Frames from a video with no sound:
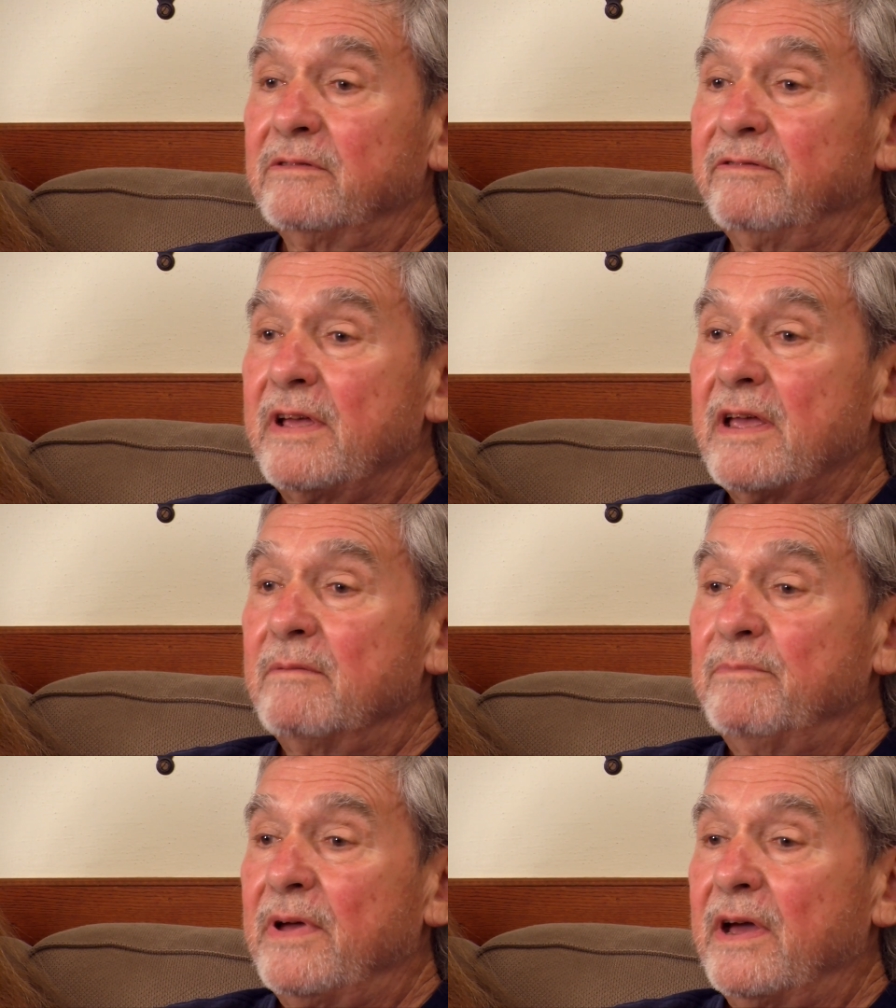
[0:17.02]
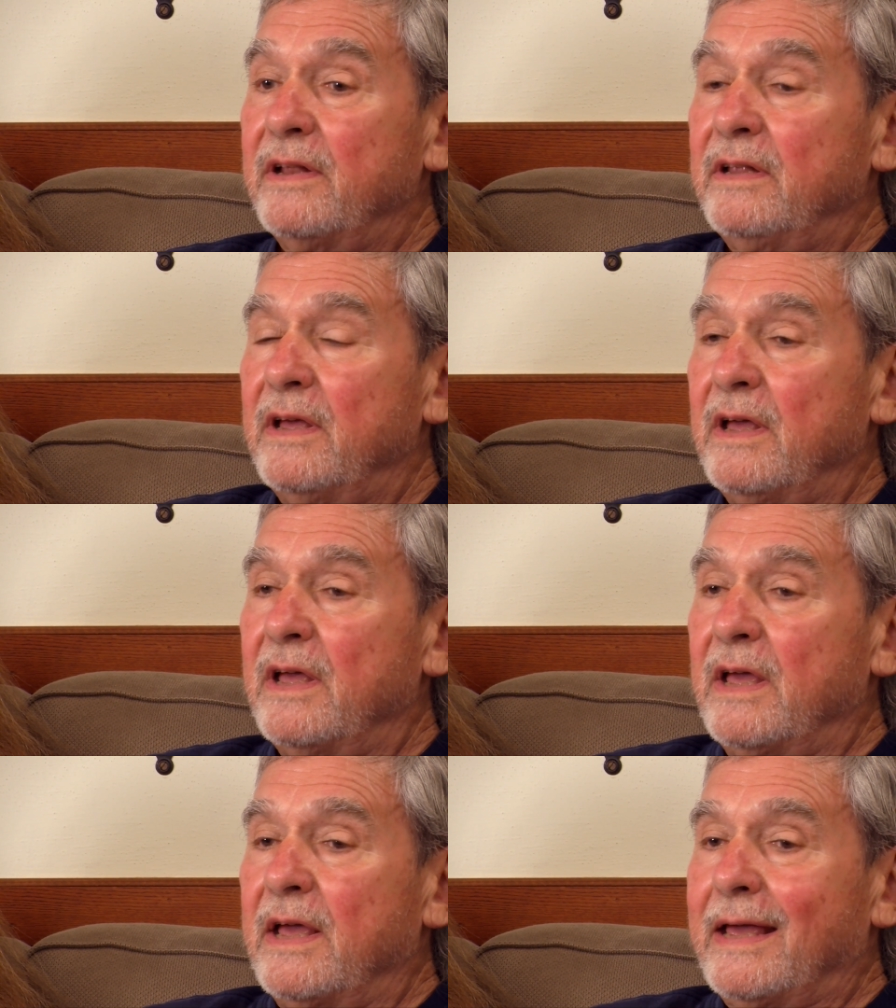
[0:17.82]
I was laying in bed
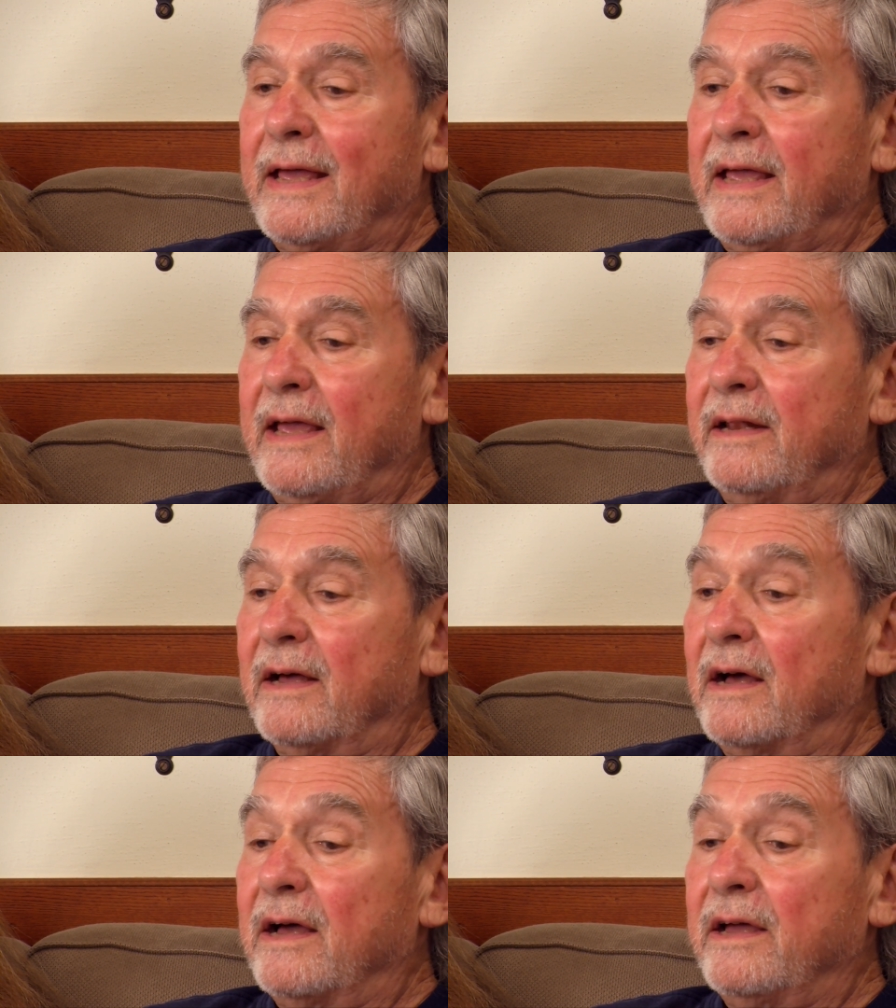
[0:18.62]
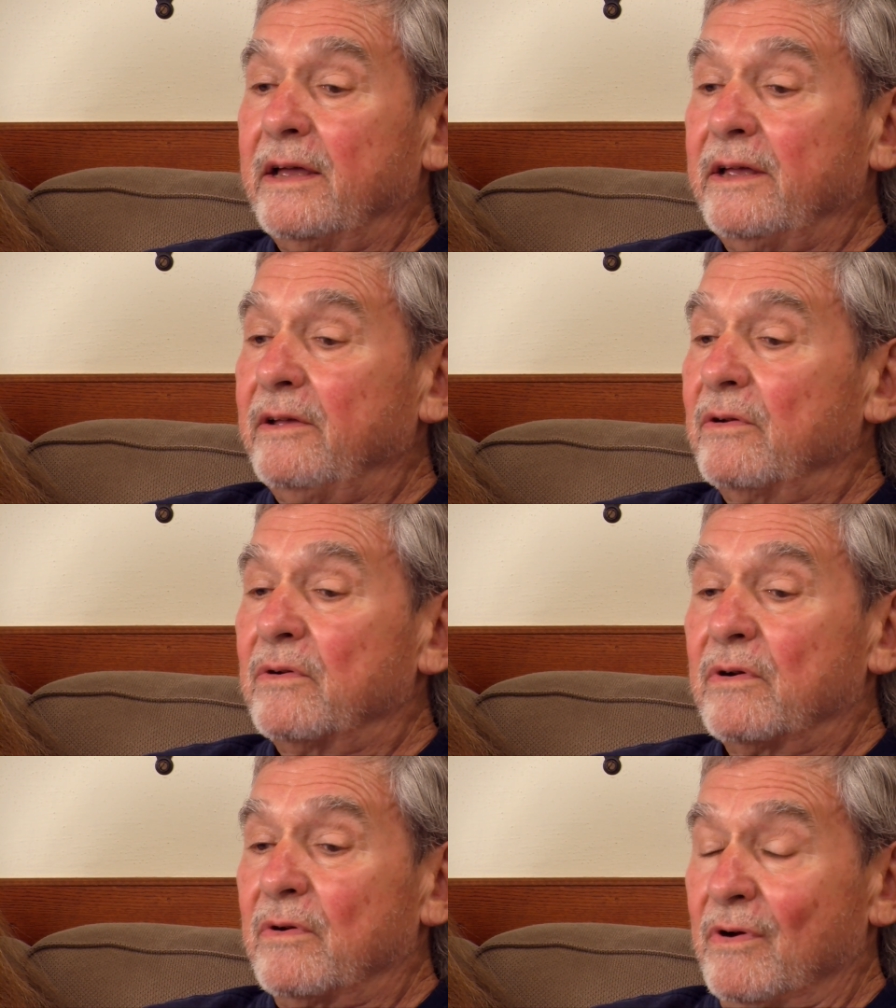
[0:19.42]
and I
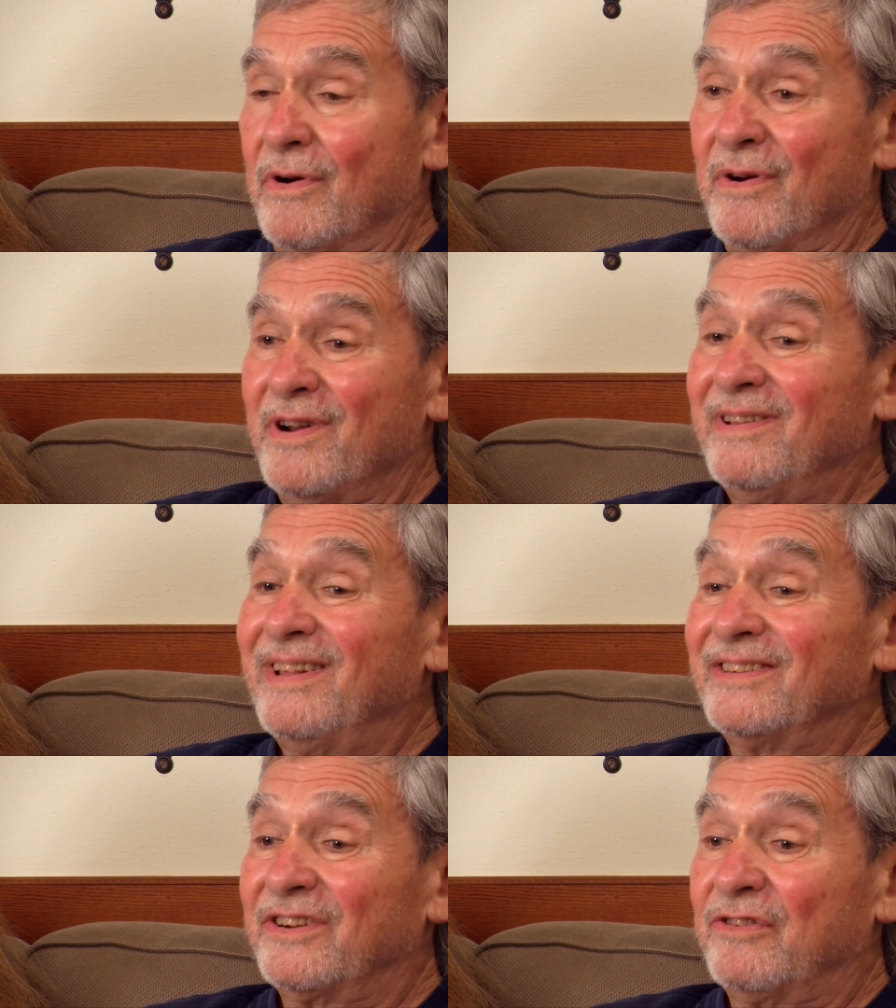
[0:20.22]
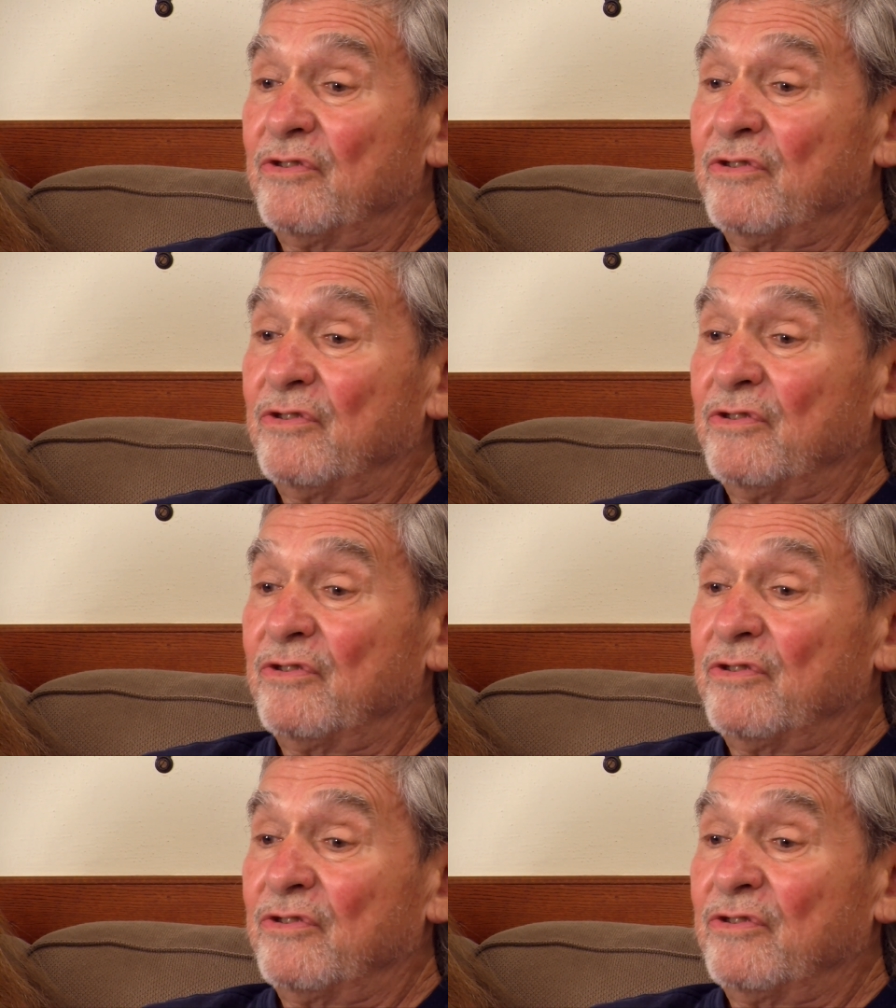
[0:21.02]
heard this